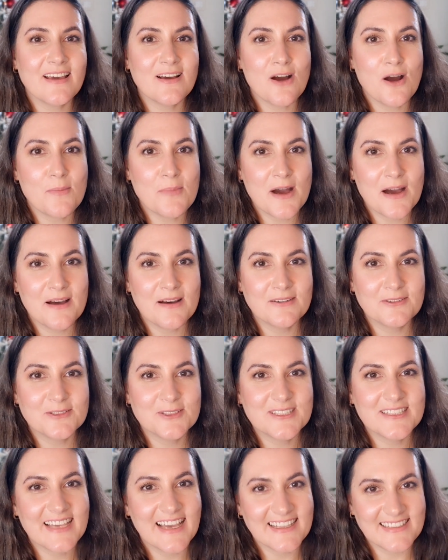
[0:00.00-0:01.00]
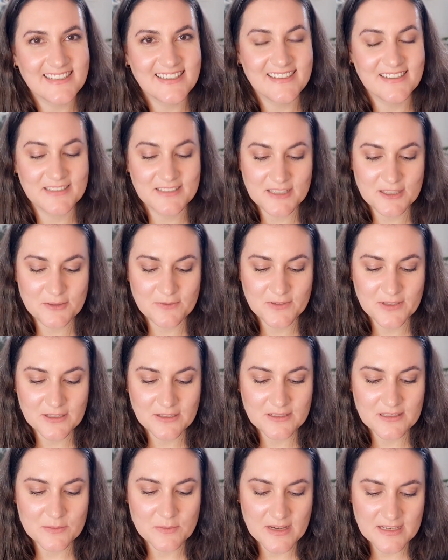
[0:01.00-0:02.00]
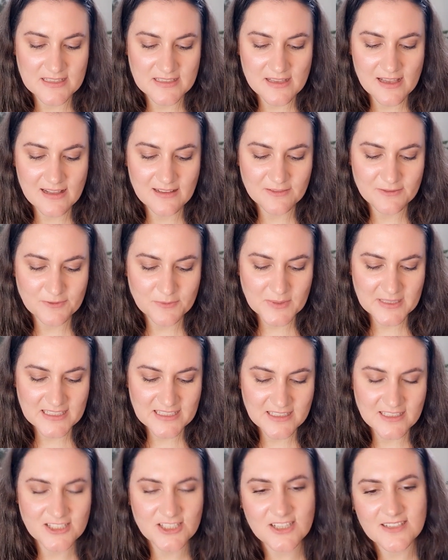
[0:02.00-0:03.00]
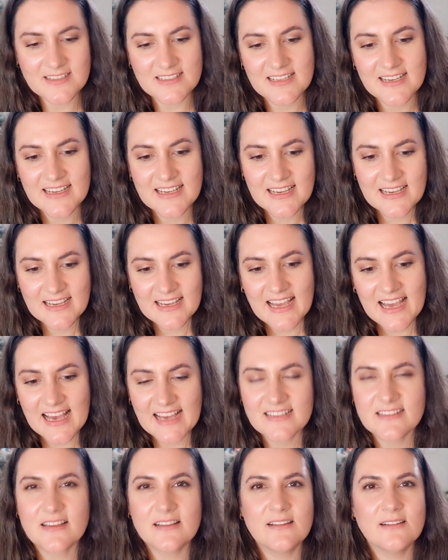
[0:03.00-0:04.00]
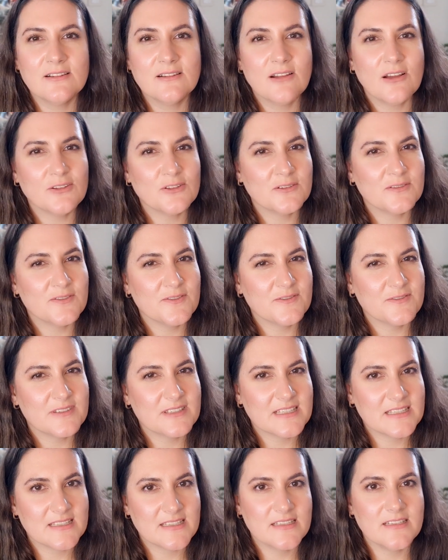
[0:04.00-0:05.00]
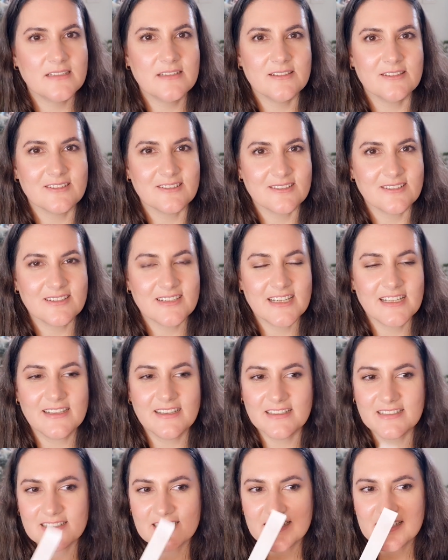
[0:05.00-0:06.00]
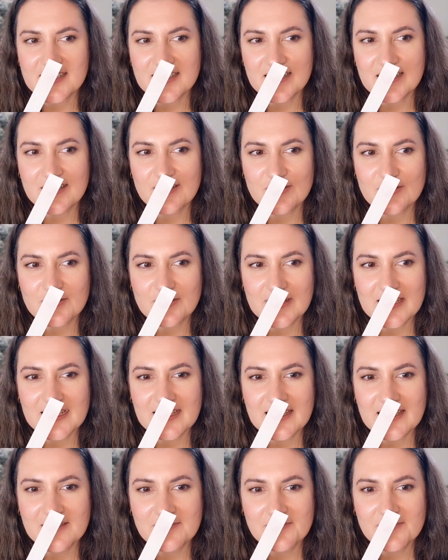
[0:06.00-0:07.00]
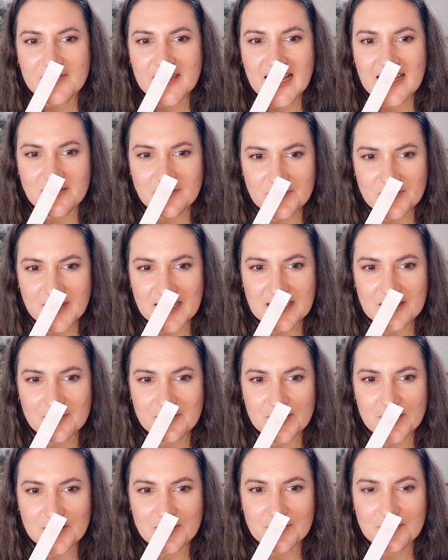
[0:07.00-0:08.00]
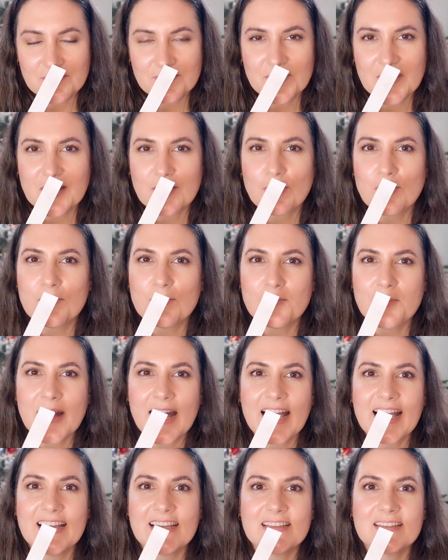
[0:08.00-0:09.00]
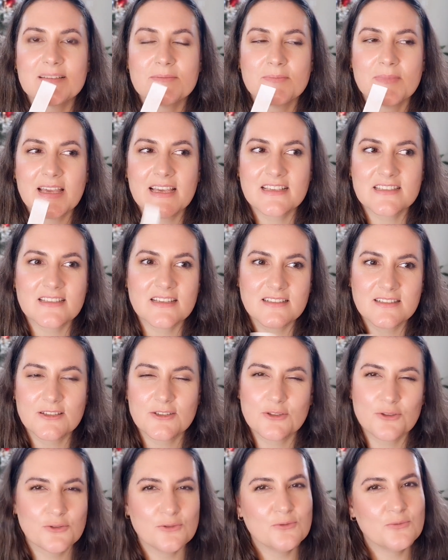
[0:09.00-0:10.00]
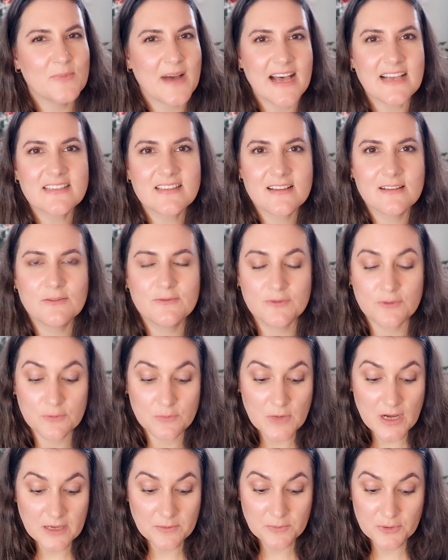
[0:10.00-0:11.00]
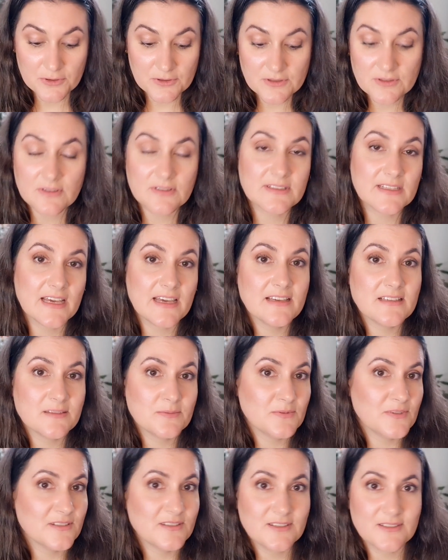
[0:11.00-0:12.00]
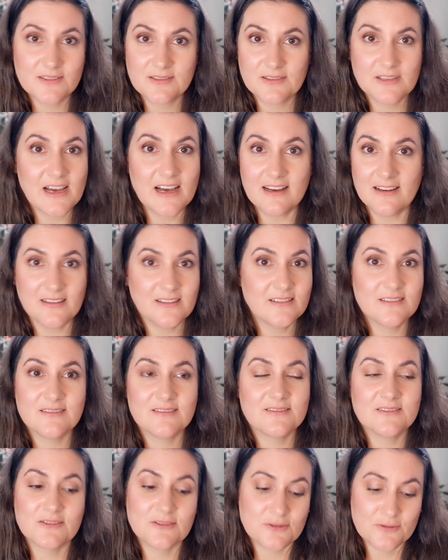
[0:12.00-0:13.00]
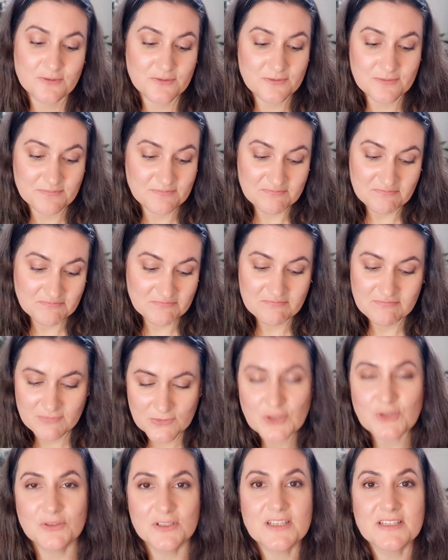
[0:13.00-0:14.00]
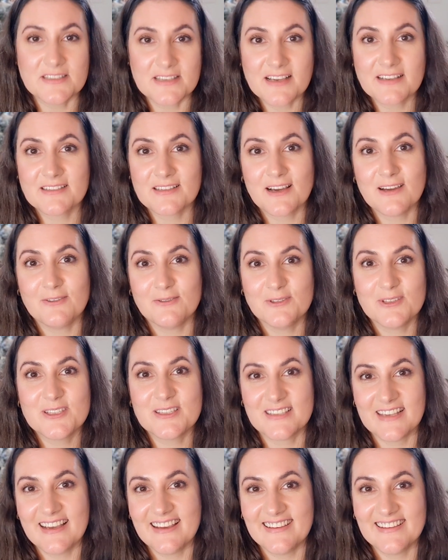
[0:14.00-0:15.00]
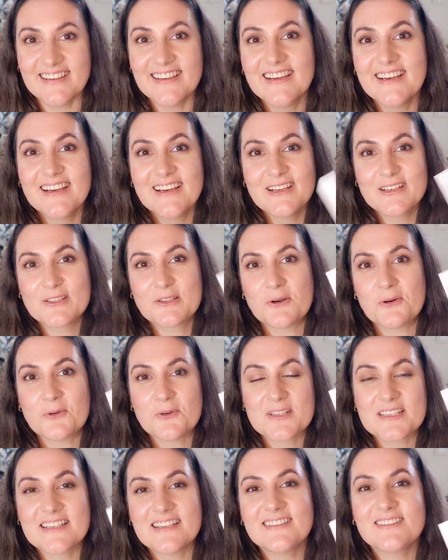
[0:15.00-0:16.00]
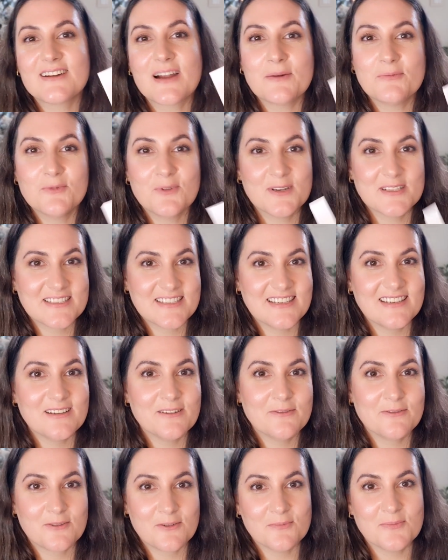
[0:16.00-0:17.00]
about getting this fragrance myself, but it just has a lot of cedar in it. The cedar really and vetiver combined makes it too masculine for my personal taste, but yeah, it's unisex, I would say. So Cidra Boisée from